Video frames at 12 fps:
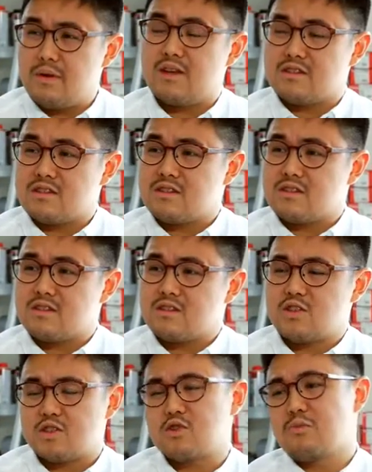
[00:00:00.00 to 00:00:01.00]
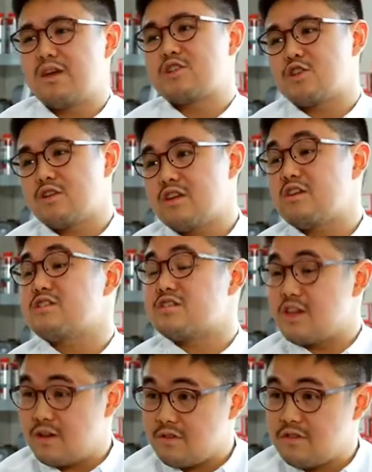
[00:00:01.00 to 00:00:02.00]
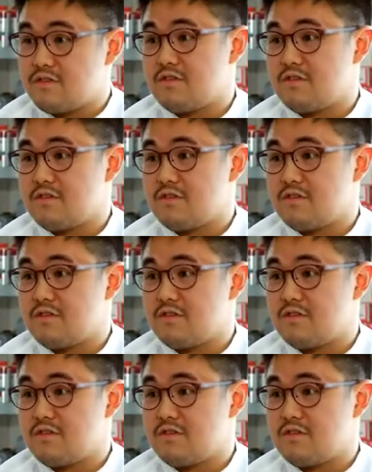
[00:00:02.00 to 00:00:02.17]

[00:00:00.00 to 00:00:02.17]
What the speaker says: basis, just to make sure that you're safe.